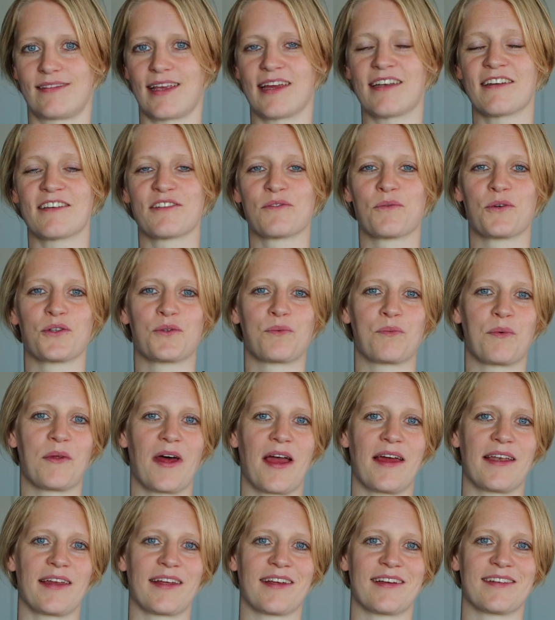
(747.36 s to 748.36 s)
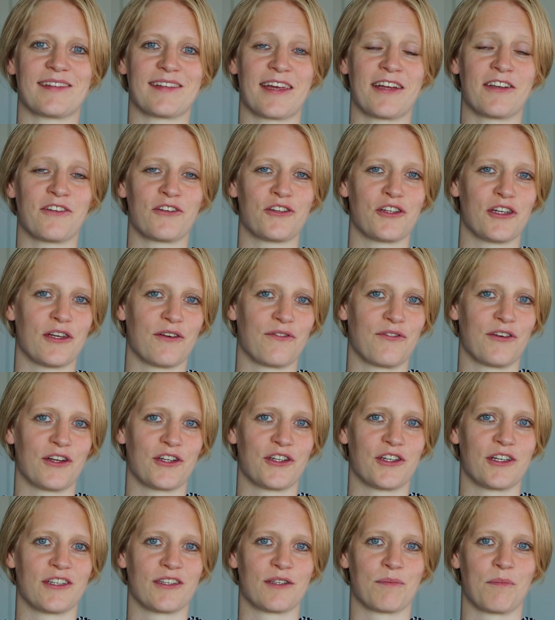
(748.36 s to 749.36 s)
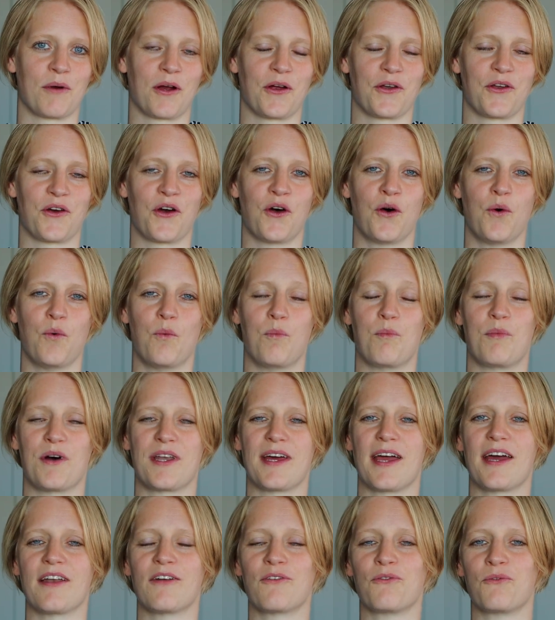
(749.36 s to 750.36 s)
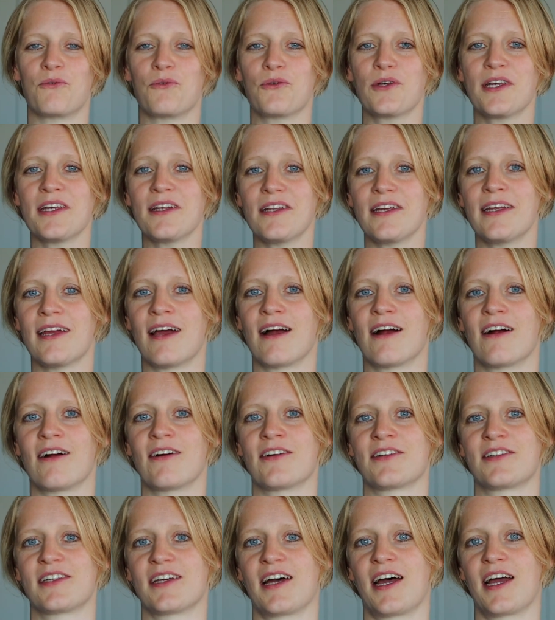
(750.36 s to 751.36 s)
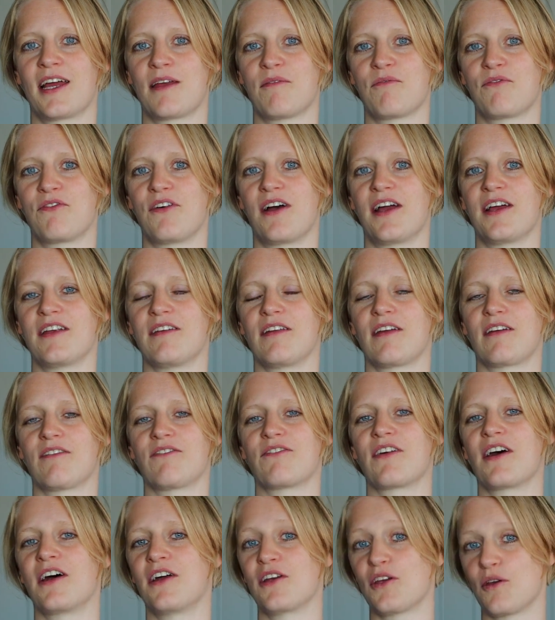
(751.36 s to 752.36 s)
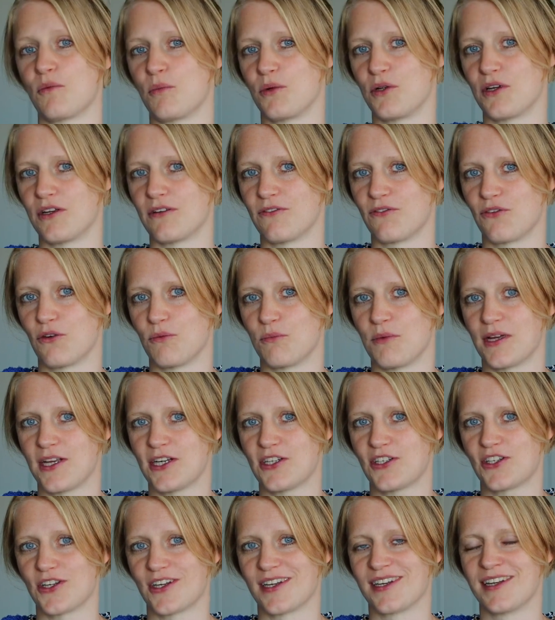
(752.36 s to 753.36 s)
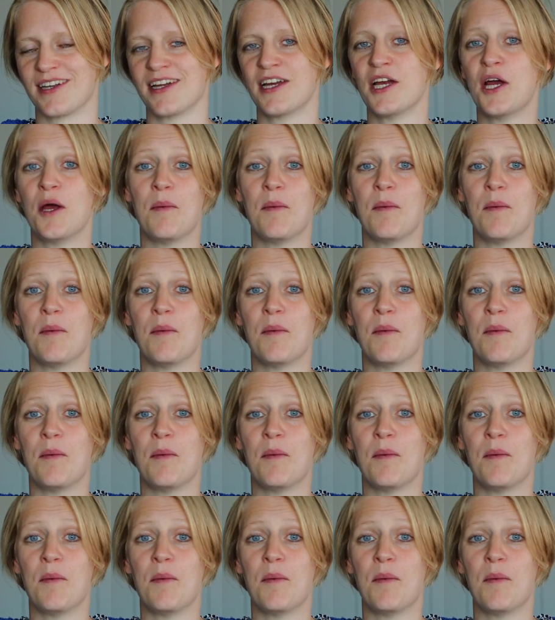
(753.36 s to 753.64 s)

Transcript: Dennis was planning his energy efficient smart home, but had a really hard time finding valuable information.